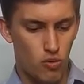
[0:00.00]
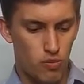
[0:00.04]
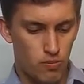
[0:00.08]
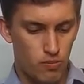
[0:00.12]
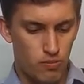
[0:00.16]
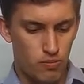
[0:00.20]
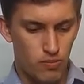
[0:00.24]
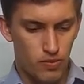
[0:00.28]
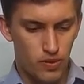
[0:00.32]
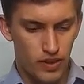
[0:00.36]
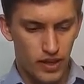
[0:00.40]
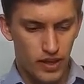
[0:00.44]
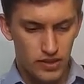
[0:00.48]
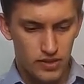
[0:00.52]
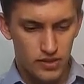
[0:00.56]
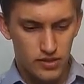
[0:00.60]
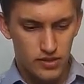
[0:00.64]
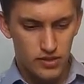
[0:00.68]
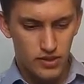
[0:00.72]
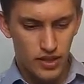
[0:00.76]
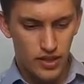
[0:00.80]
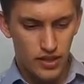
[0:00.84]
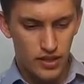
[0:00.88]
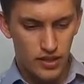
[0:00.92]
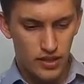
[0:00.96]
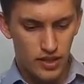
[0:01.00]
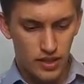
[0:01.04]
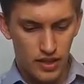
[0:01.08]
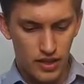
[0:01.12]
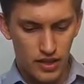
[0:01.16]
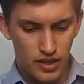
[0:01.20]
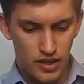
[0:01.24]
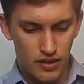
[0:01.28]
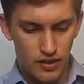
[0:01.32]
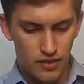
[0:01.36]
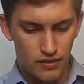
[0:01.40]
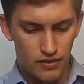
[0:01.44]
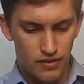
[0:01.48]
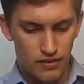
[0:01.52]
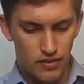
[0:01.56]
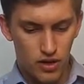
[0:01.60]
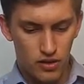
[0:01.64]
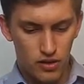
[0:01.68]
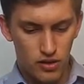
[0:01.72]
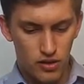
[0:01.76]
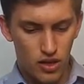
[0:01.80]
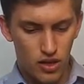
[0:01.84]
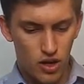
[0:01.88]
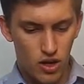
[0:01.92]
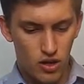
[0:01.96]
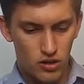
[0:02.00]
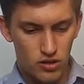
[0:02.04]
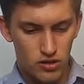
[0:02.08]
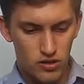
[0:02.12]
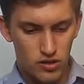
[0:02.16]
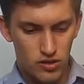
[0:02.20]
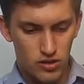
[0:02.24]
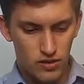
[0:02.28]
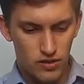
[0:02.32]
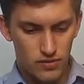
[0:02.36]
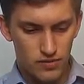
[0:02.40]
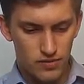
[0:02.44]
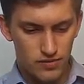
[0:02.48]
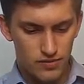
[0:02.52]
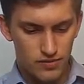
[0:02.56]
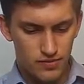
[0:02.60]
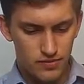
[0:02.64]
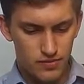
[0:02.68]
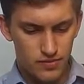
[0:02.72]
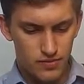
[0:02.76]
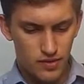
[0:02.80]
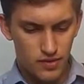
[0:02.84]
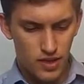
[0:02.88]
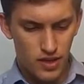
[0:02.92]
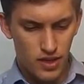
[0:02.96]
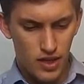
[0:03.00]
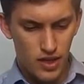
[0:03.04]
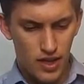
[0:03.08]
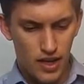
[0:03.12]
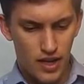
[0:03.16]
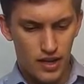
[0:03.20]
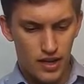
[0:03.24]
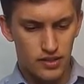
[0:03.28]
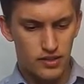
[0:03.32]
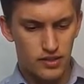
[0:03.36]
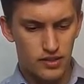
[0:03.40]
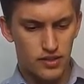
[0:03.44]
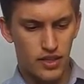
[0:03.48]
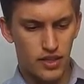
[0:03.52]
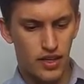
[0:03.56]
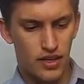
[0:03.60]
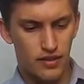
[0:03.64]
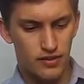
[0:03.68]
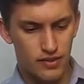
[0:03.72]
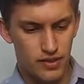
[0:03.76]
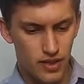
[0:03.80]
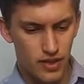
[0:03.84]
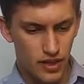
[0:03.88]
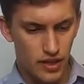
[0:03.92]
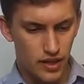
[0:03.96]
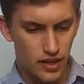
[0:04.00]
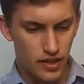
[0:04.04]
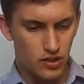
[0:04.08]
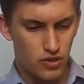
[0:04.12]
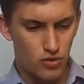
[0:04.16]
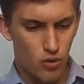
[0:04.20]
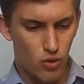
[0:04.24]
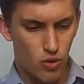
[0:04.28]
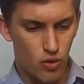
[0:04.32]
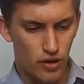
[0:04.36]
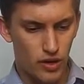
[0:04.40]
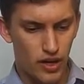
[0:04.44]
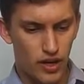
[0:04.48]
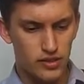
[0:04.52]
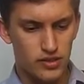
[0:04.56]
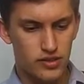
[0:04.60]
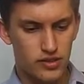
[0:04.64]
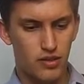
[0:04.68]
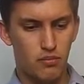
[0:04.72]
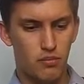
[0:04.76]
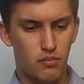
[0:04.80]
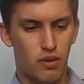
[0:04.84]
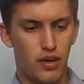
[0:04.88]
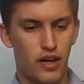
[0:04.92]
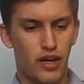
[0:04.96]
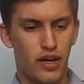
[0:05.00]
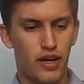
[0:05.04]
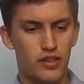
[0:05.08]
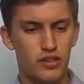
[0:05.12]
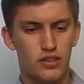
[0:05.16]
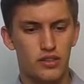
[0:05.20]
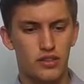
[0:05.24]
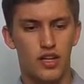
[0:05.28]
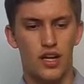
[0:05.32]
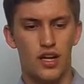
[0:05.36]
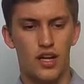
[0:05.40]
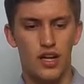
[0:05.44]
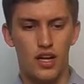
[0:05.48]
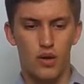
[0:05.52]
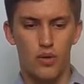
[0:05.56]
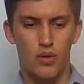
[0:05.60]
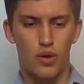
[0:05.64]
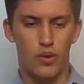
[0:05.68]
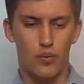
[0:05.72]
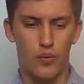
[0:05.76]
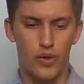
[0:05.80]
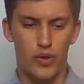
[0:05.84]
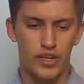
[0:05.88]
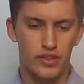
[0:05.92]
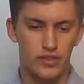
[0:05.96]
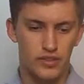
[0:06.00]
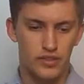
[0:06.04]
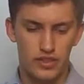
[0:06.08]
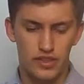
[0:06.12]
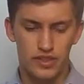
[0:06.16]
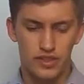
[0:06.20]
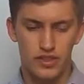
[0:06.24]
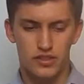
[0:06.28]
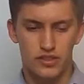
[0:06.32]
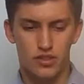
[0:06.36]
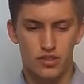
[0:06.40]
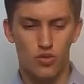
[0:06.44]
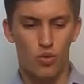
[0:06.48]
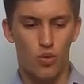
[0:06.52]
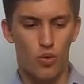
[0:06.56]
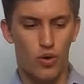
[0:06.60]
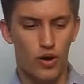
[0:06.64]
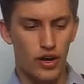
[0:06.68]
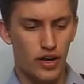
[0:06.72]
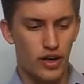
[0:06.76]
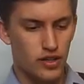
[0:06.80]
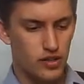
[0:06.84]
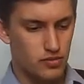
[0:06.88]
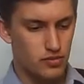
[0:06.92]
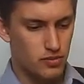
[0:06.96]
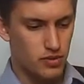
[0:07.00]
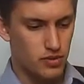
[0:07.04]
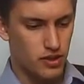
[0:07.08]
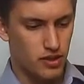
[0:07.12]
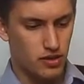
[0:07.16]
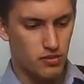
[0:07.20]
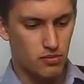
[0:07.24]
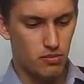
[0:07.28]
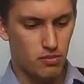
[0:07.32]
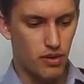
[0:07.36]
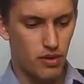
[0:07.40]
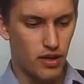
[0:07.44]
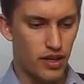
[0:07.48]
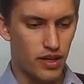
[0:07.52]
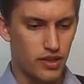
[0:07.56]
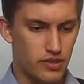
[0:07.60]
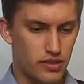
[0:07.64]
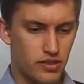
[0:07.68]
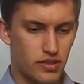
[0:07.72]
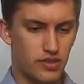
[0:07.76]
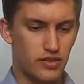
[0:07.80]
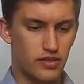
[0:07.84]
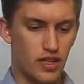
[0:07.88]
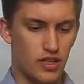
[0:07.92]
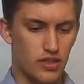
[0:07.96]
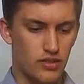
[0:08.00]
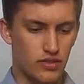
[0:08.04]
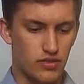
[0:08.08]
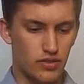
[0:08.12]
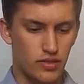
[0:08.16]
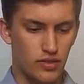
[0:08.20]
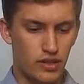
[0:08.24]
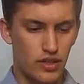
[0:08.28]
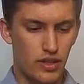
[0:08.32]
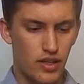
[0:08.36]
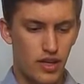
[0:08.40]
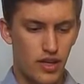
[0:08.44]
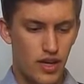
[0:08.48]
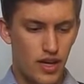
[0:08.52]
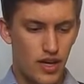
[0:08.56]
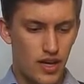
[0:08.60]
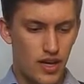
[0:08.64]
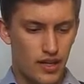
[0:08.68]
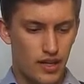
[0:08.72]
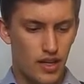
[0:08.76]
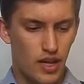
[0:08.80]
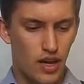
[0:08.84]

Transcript: let's see the front logs and see if the core has compiled. Well, we can see that core has been compiled successfully. Now